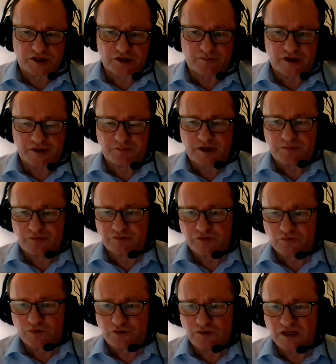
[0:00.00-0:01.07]
PMI member
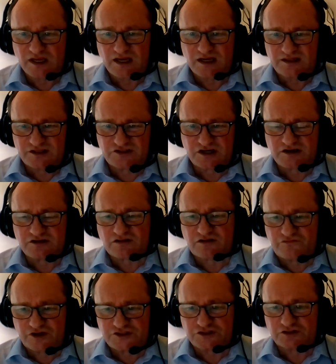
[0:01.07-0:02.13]
as well. And the charter is
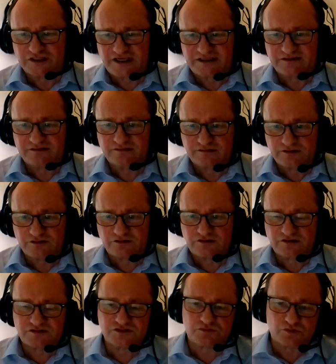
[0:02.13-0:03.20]
a visual aid. You know,
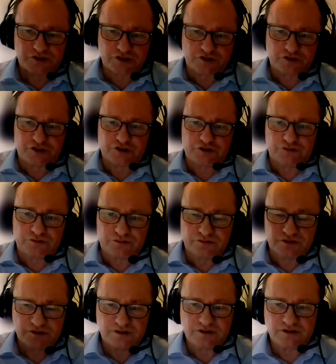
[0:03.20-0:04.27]
this is what you're going to do,
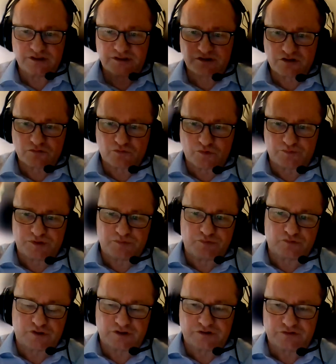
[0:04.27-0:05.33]
and this is what
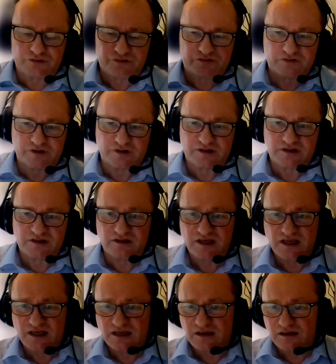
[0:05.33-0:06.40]
people can do to it, and
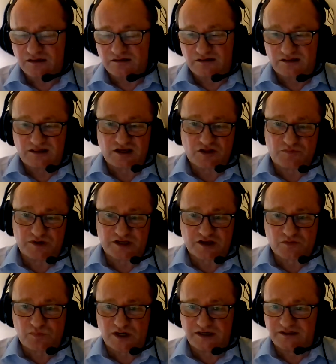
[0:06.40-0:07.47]
that's been
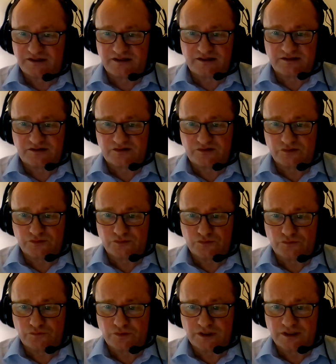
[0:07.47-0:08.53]
expanded
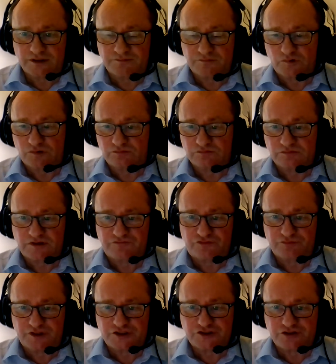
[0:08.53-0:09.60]
into
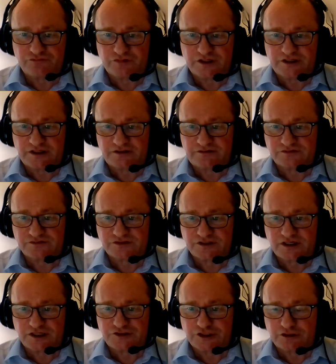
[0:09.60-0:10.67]
information radiators and
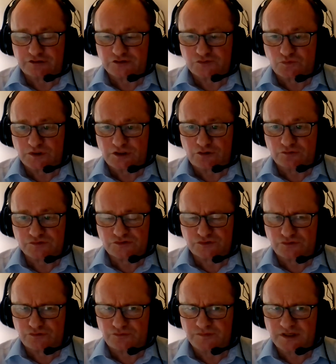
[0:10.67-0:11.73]
agile as well.
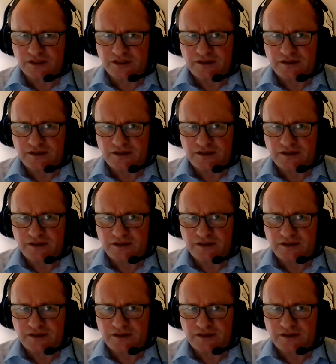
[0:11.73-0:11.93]
So,